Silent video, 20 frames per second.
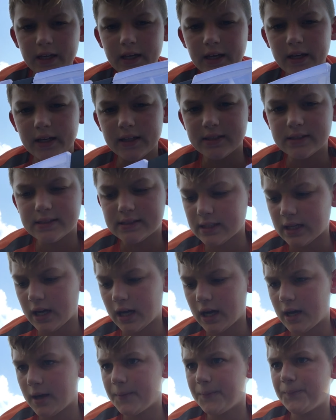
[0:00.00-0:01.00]
is,
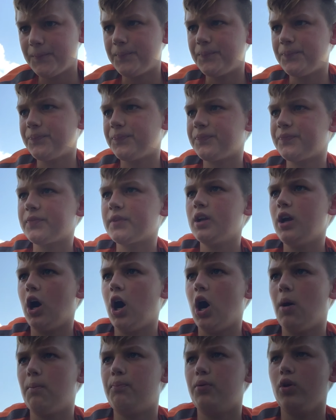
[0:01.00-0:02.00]

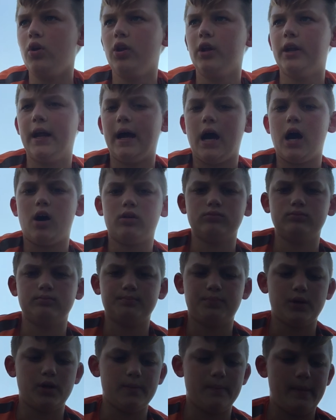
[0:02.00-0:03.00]
I'll pull it out
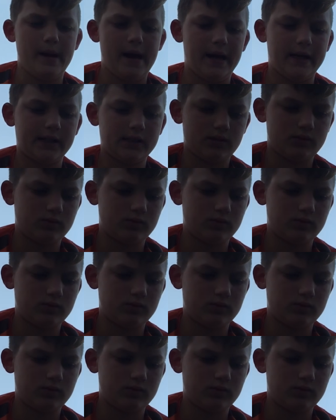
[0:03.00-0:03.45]
and put it back